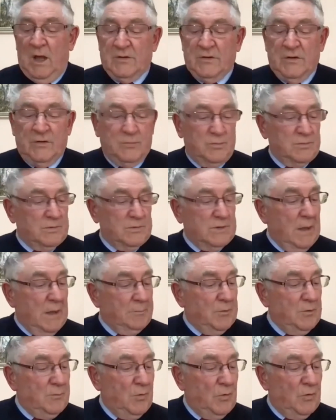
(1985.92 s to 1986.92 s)
Just a
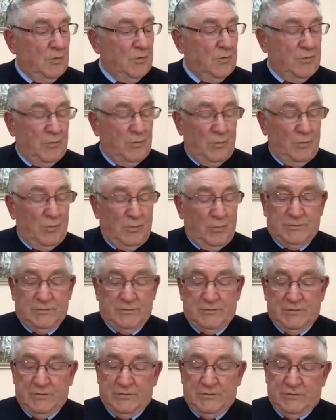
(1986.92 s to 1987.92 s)
couple more thoughts
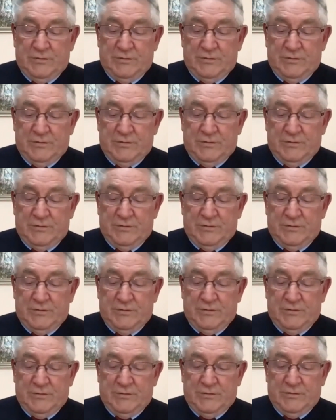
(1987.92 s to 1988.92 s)
in
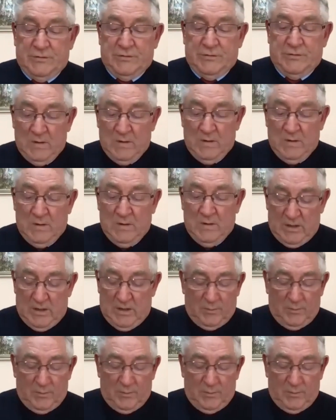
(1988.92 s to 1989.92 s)
finishing. I want to go
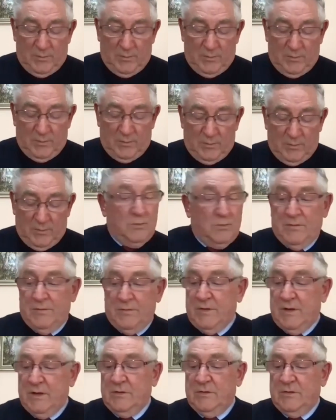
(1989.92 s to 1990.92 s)
to 2
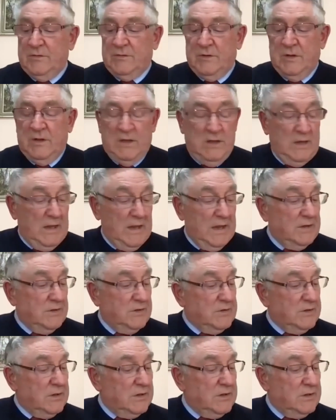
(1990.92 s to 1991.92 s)
Corinthians
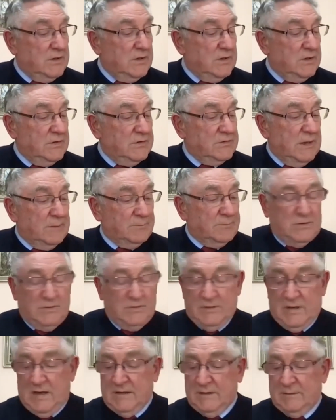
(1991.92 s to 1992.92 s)
and chapter
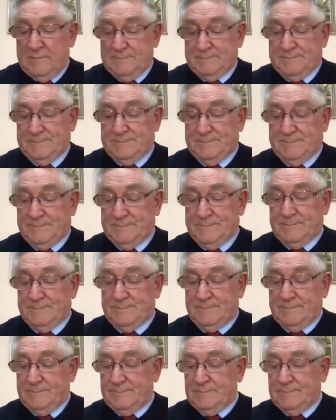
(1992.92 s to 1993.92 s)
10.
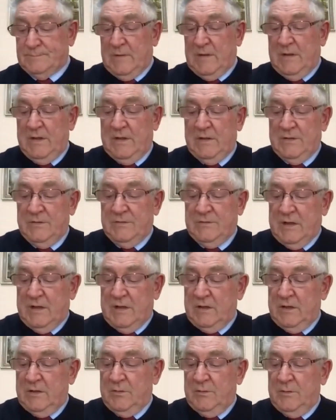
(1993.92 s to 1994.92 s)

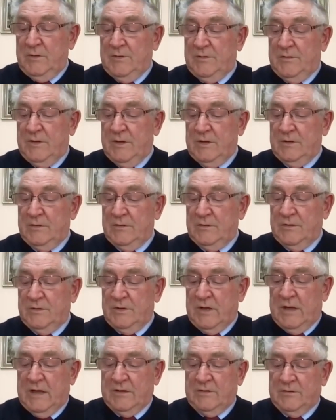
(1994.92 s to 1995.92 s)
2 Corinthians
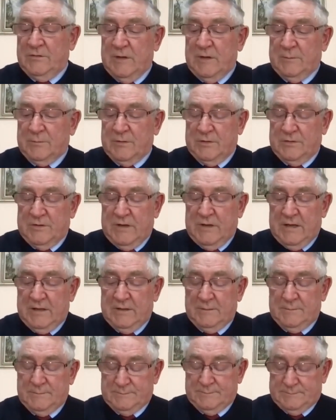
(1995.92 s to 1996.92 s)
and chapter
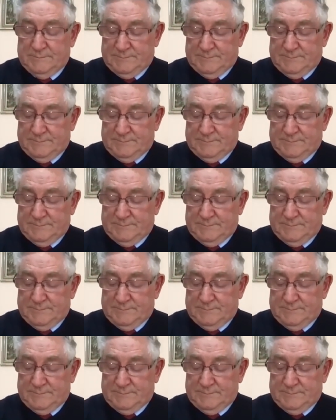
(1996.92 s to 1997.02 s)
10.